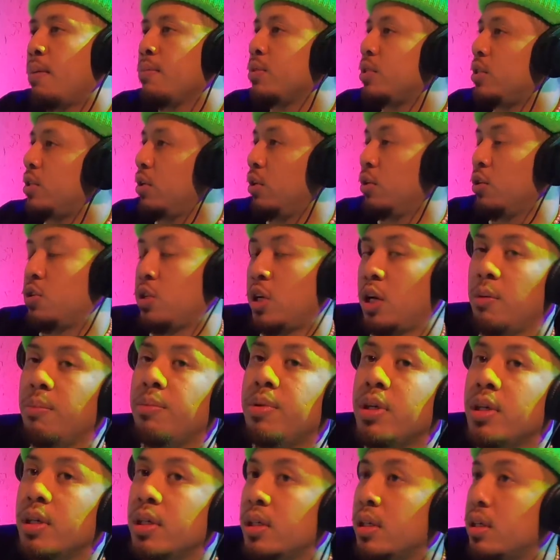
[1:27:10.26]

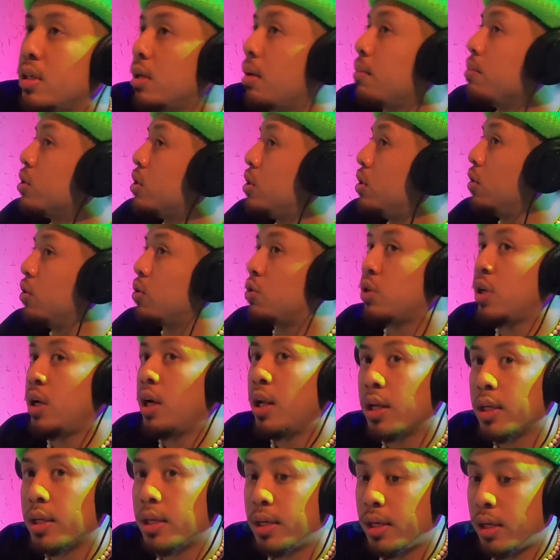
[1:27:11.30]
I'm still trying
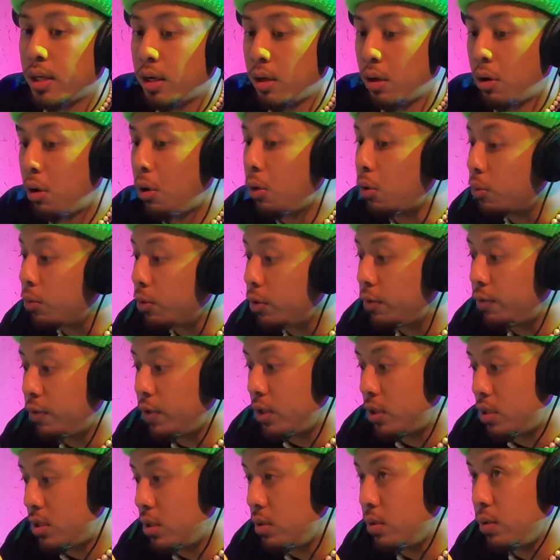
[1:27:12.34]
to get a hold of
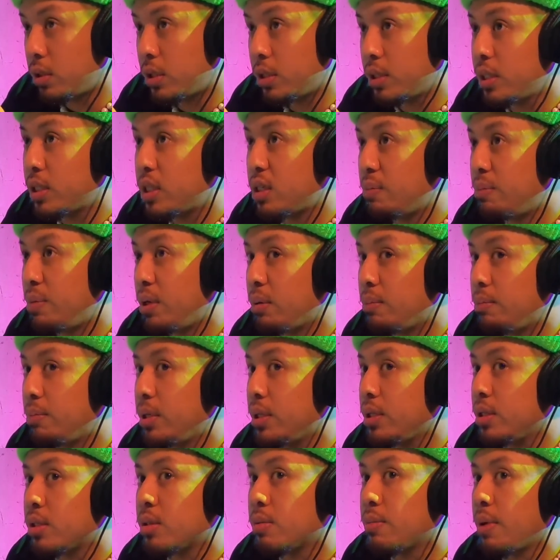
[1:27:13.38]
it too, because it's a big
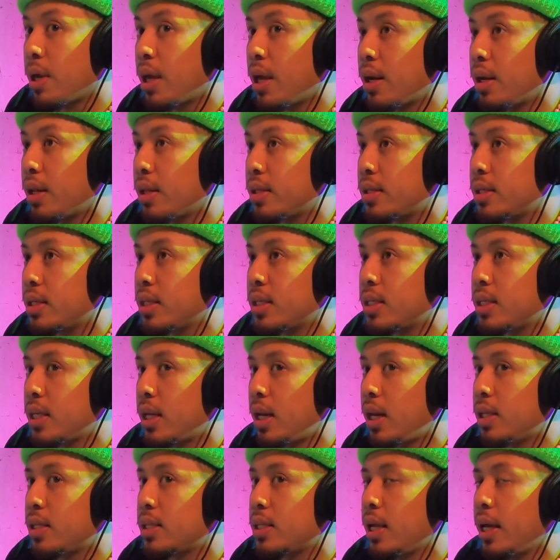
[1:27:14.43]
beast, man.
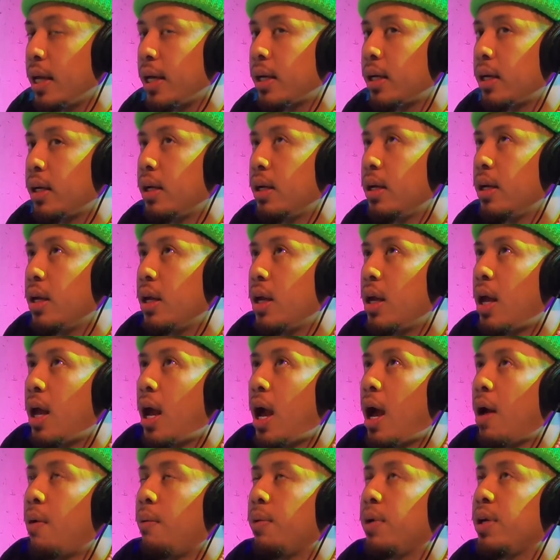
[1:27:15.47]
It's like,
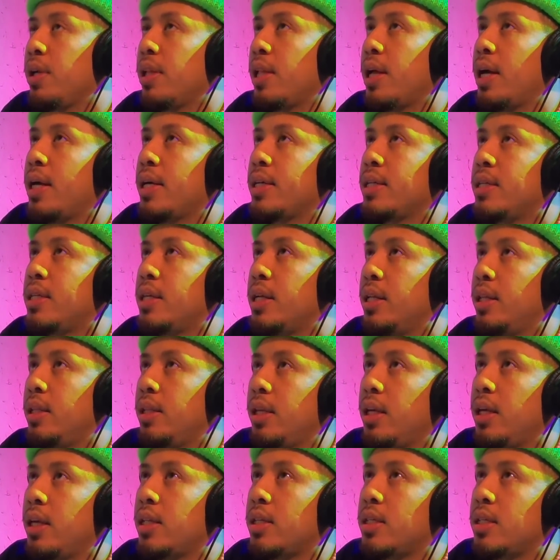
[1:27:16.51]
I realize that
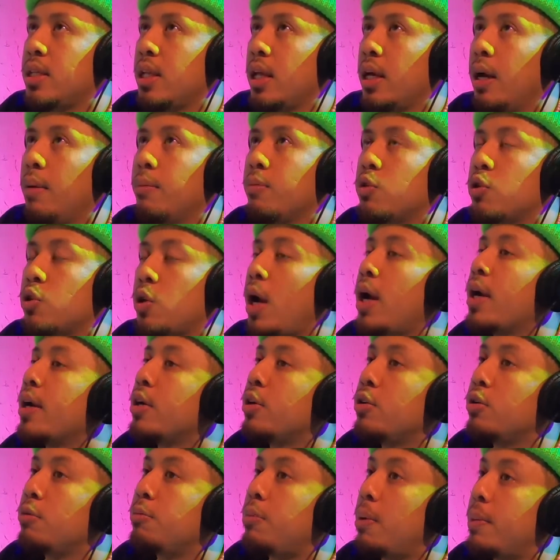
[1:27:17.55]
it's like, I'm trying to
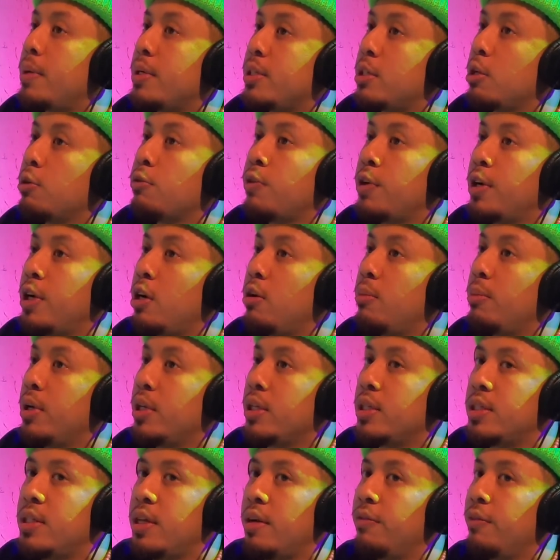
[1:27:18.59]
do it by myself right now, but
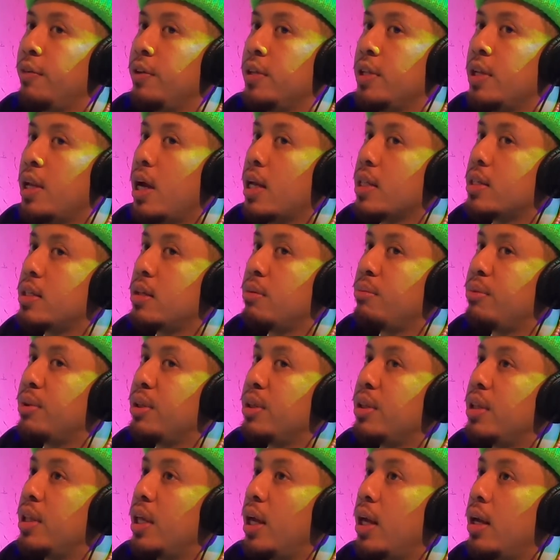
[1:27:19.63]
it's definitely not
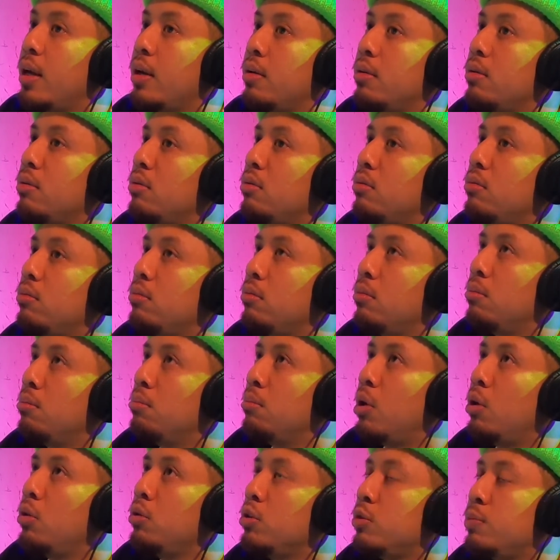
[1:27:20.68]
something that
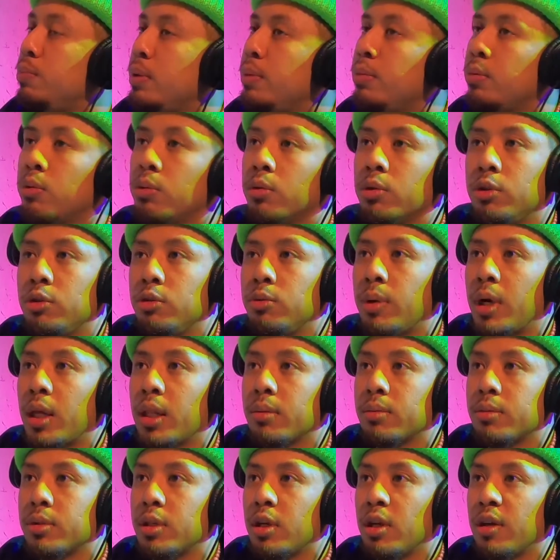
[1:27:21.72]
most people will do by
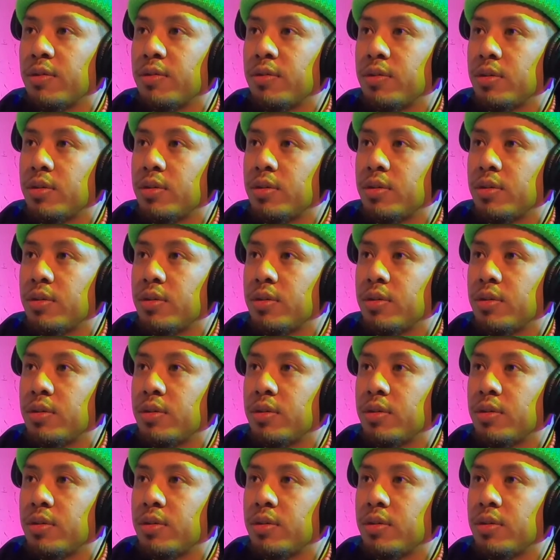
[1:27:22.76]
themselves.